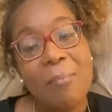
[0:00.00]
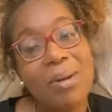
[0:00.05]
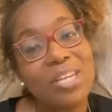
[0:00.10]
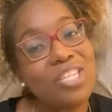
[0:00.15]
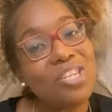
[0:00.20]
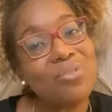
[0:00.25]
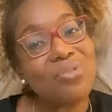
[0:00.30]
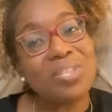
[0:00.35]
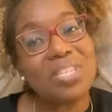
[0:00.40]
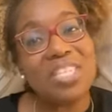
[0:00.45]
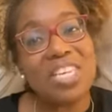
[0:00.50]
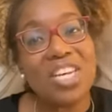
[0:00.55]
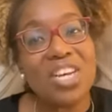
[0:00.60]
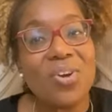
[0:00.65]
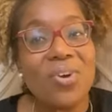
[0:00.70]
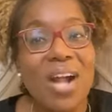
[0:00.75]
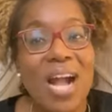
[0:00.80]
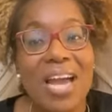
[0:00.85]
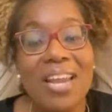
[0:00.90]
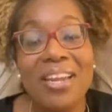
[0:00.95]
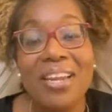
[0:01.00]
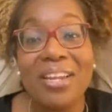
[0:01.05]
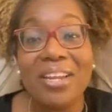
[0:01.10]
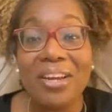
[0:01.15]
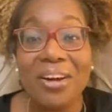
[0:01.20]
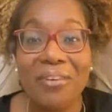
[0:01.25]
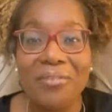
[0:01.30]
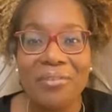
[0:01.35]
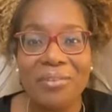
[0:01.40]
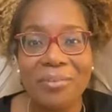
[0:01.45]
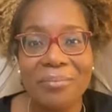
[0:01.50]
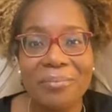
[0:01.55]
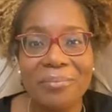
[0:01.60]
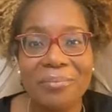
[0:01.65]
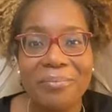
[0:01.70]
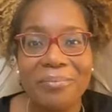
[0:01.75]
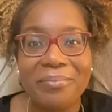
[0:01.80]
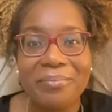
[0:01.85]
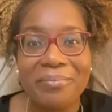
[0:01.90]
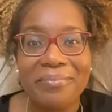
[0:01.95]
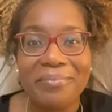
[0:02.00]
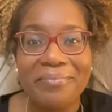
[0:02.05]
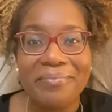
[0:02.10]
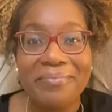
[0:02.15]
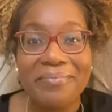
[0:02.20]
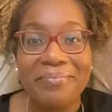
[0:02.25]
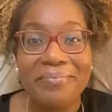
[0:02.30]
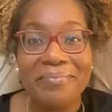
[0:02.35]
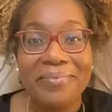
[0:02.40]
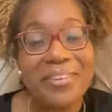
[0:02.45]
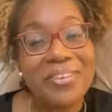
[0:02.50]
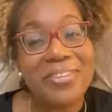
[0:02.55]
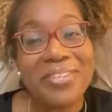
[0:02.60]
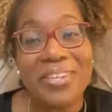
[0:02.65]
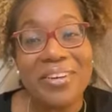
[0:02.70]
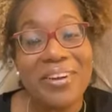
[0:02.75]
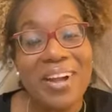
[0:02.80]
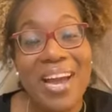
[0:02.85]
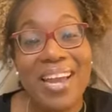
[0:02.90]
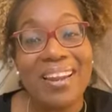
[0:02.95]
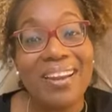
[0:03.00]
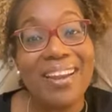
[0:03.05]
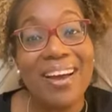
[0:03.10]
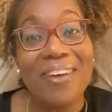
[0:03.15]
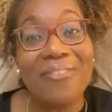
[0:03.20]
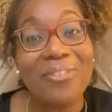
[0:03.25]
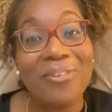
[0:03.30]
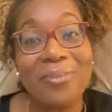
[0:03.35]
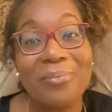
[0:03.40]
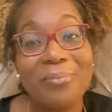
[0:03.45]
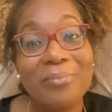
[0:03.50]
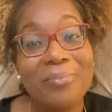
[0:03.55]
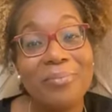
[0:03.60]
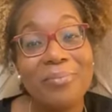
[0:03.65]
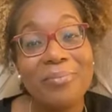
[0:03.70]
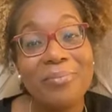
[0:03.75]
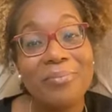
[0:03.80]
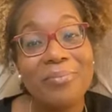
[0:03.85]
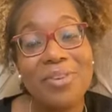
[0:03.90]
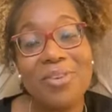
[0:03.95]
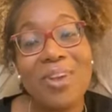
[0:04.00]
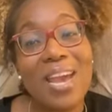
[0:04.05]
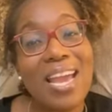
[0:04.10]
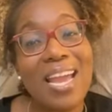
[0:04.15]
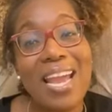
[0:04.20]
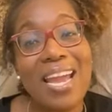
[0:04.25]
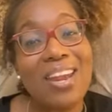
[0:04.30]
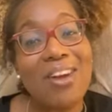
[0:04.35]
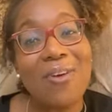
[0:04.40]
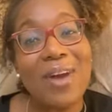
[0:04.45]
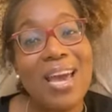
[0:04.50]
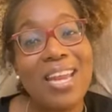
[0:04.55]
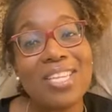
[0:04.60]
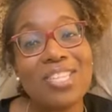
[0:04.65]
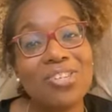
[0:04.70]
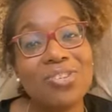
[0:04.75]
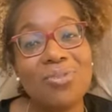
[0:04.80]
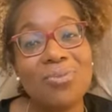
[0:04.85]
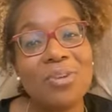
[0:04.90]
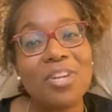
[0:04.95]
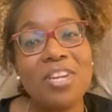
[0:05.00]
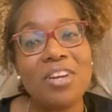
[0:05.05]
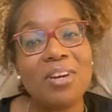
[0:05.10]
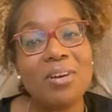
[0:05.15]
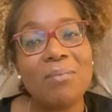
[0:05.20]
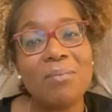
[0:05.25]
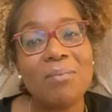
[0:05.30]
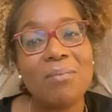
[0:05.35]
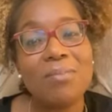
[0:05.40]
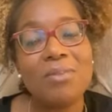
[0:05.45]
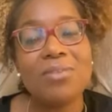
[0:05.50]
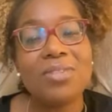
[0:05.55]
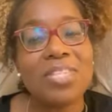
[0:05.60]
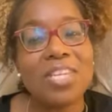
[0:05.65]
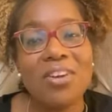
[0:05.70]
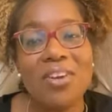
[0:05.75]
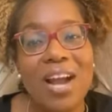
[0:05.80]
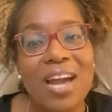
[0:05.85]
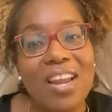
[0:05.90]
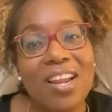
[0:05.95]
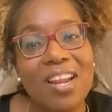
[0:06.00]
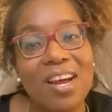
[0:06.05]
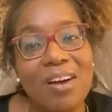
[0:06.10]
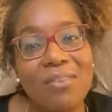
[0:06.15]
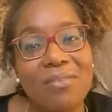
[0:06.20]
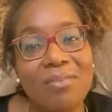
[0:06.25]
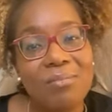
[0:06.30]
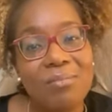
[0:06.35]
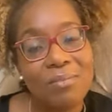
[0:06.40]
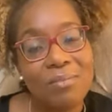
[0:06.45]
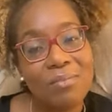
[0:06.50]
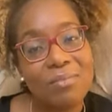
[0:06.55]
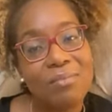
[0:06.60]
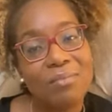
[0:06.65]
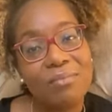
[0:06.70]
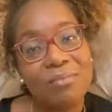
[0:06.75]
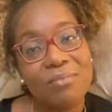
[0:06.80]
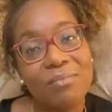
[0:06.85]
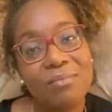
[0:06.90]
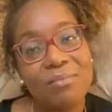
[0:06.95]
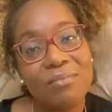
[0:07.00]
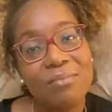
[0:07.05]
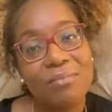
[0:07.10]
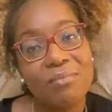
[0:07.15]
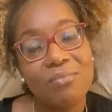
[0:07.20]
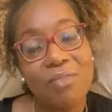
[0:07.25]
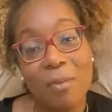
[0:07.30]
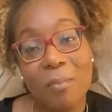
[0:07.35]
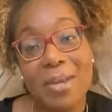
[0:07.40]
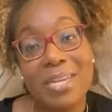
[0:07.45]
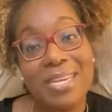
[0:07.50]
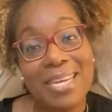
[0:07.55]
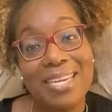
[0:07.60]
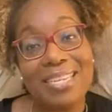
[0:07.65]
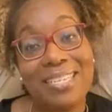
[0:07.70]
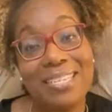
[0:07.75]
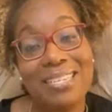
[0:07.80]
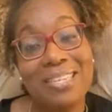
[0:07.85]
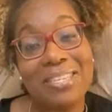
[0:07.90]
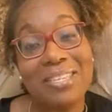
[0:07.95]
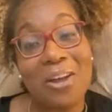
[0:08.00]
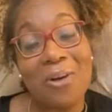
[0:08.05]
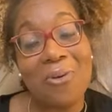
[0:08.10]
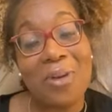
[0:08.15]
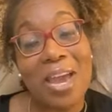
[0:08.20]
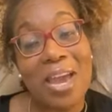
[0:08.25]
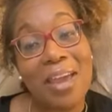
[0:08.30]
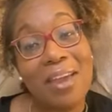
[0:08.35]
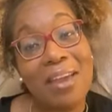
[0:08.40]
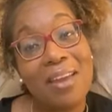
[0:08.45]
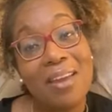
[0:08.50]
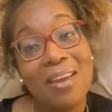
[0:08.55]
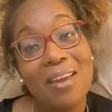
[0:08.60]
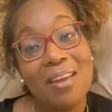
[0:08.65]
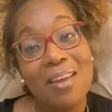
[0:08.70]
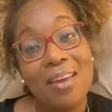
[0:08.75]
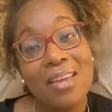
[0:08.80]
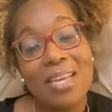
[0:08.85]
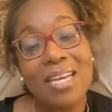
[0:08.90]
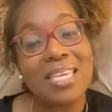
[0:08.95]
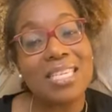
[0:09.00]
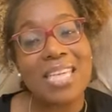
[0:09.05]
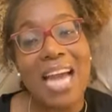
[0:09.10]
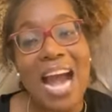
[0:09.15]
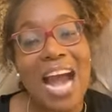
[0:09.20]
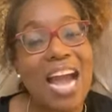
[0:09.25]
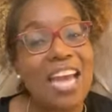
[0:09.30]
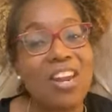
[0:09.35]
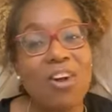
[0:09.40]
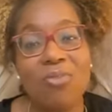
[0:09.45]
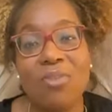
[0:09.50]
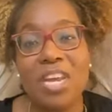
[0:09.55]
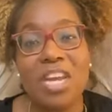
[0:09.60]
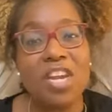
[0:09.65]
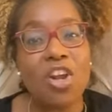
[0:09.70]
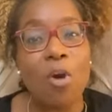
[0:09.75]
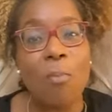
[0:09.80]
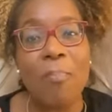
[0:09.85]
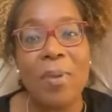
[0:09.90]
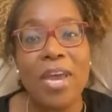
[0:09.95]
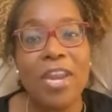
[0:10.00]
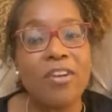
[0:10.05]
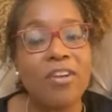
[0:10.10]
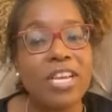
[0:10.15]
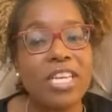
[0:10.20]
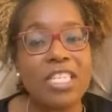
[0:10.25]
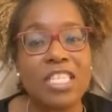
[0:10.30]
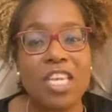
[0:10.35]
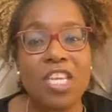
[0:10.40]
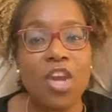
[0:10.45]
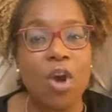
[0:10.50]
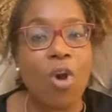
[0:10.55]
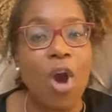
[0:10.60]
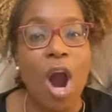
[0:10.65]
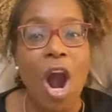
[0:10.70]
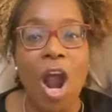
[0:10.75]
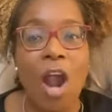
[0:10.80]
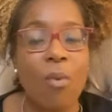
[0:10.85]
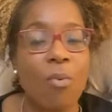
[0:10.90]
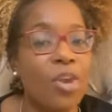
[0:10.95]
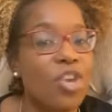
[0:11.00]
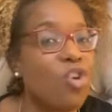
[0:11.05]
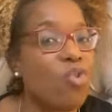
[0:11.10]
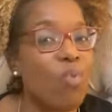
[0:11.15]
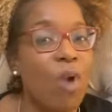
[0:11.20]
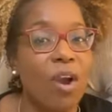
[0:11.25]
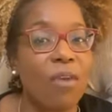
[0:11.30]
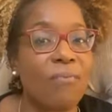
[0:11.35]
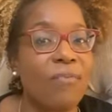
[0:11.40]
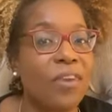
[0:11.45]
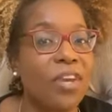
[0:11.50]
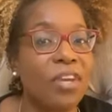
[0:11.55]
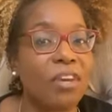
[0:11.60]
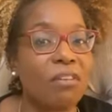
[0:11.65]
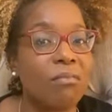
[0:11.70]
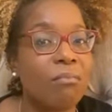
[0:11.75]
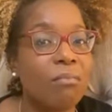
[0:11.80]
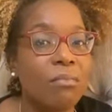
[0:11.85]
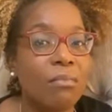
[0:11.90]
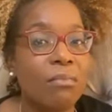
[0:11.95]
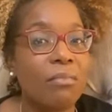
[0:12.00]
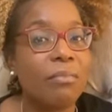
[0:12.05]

But you still gotta love them. You still gotta love them. You can't have no attitude with them. You still gotta love them. From a distance is okay. Because God don't need no bitterness in your heart when you work for him.